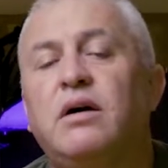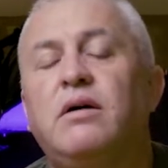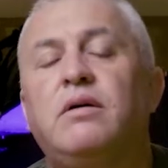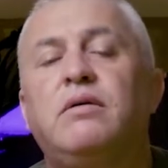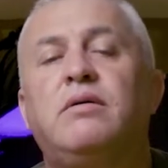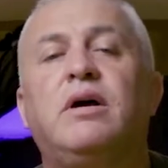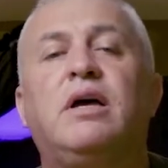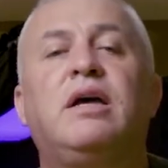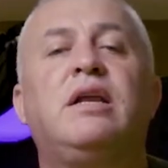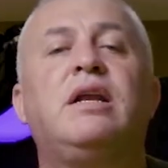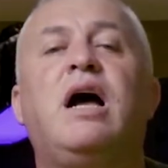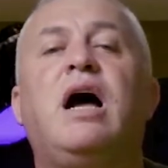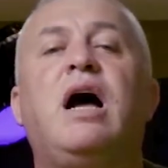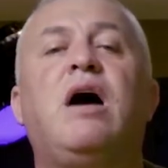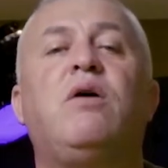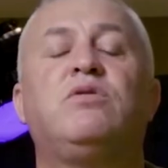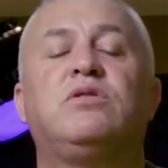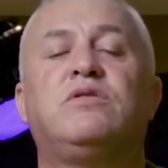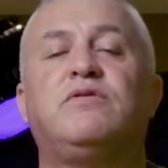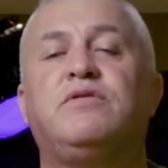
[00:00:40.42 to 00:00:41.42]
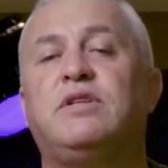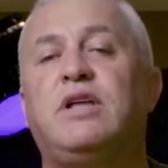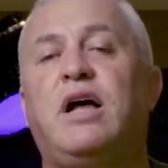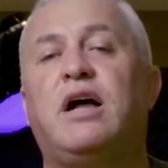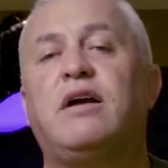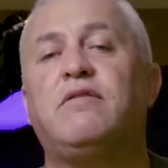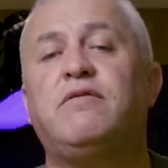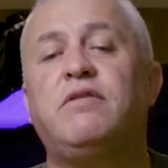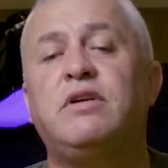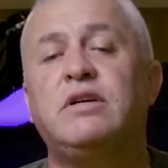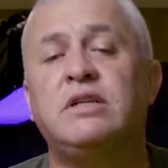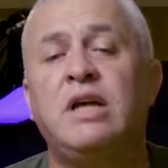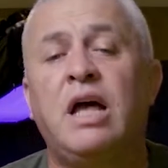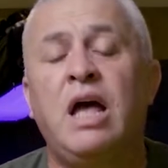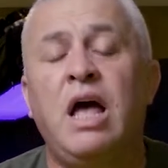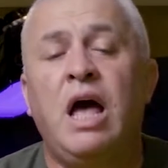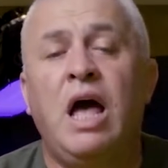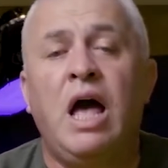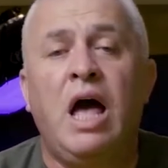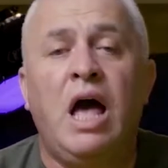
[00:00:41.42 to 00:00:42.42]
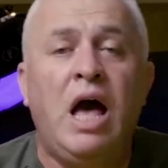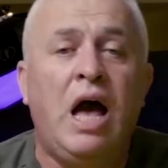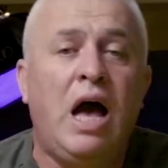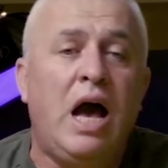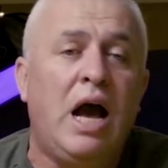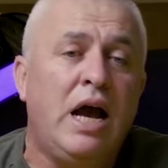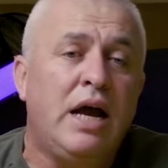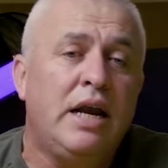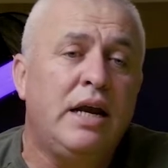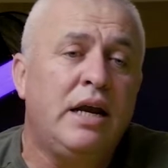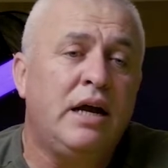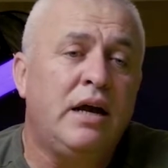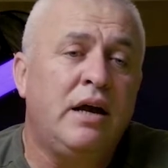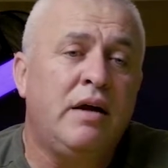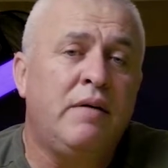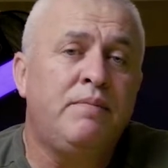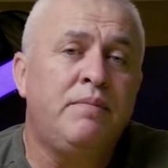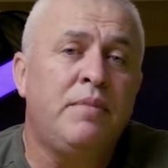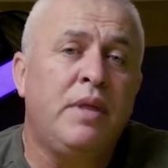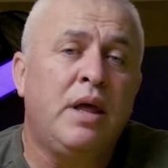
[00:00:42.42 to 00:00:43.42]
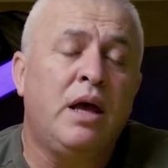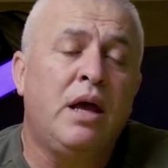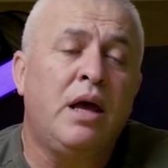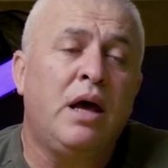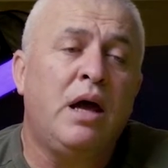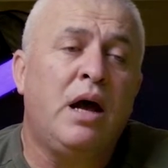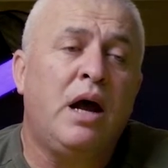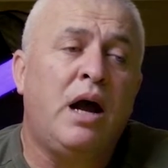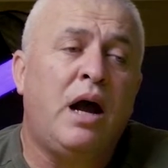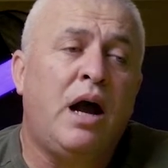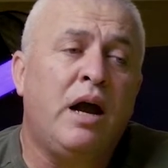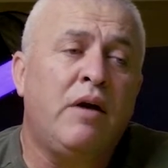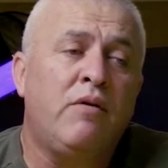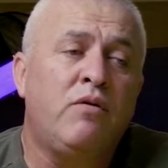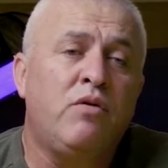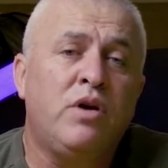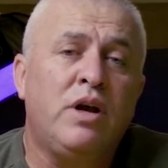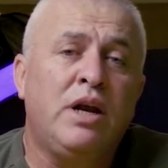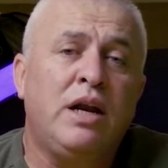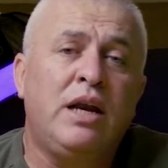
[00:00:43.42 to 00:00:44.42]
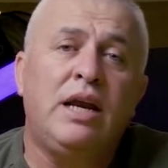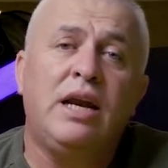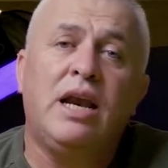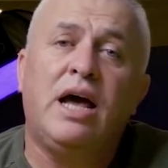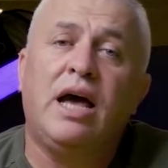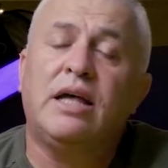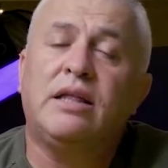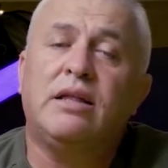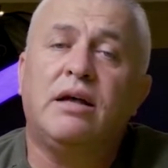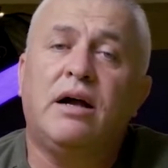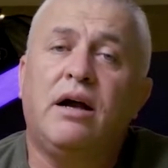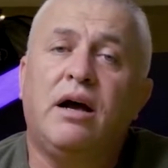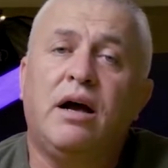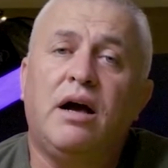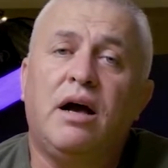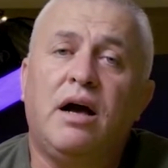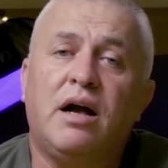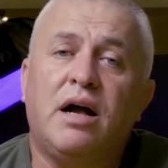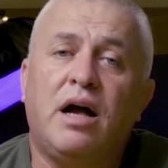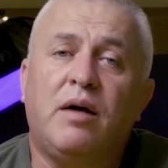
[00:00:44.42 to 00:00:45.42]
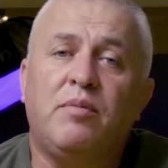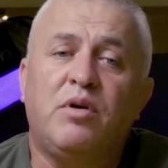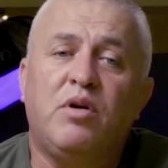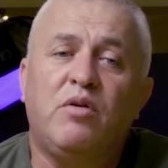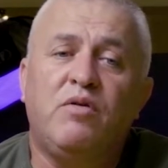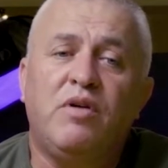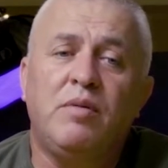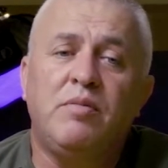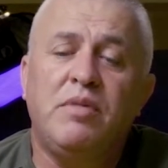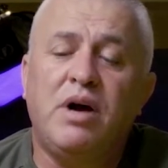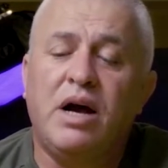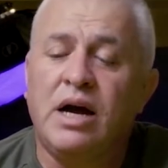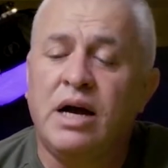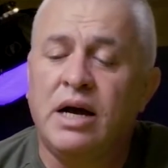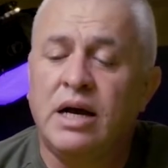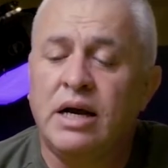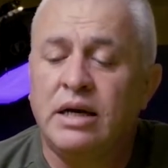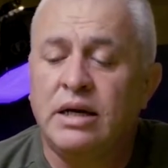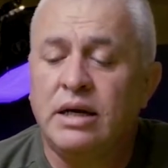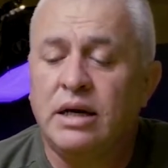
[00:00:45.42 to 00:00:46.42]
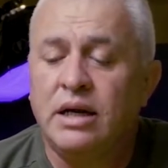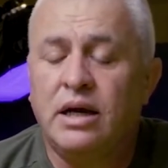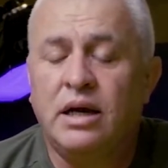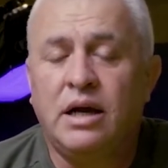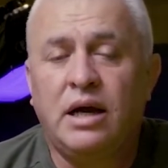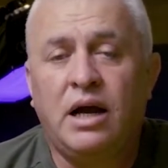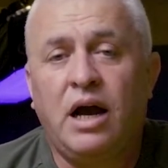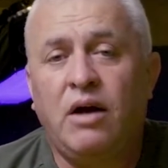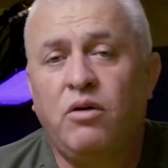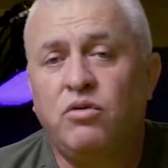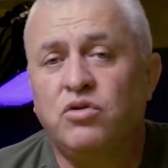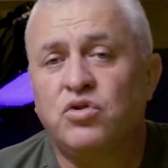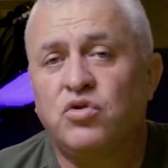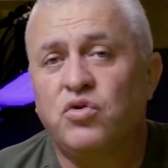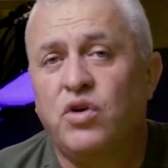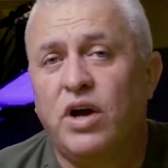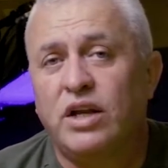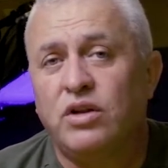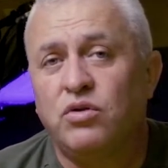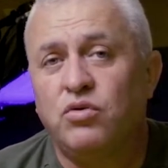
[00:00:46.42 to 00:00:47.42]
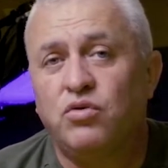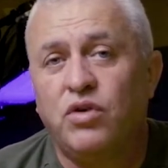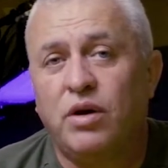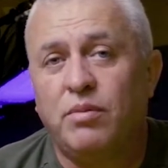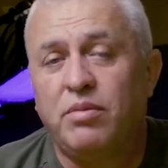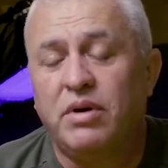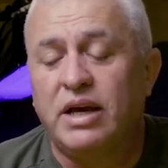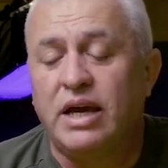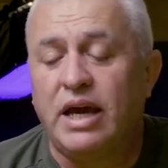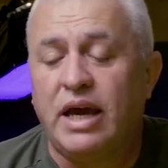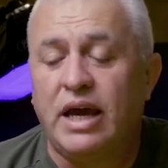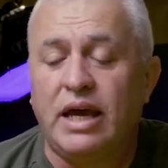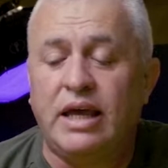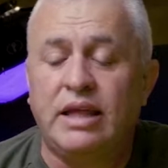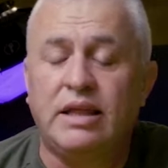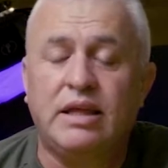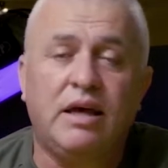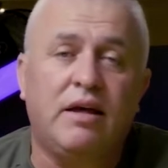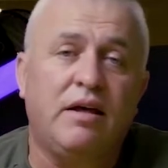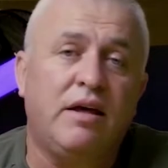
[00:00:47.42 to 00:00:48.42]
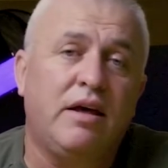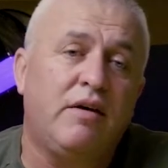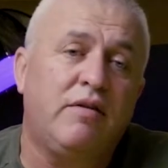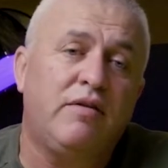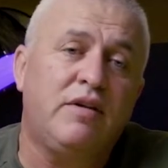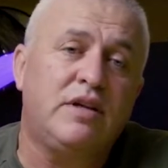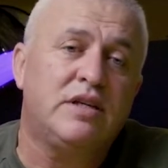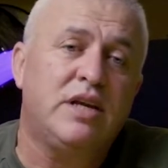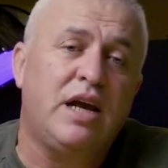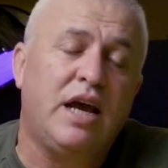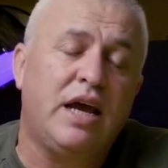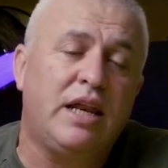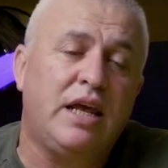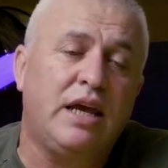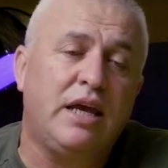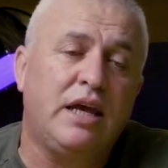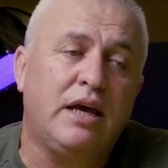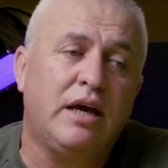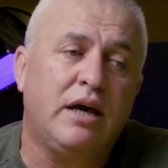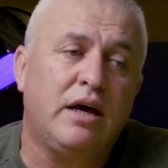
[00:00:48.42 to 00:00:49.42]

in-house photographers. And I really liked a couple of them. And I was trying to replicate these lighting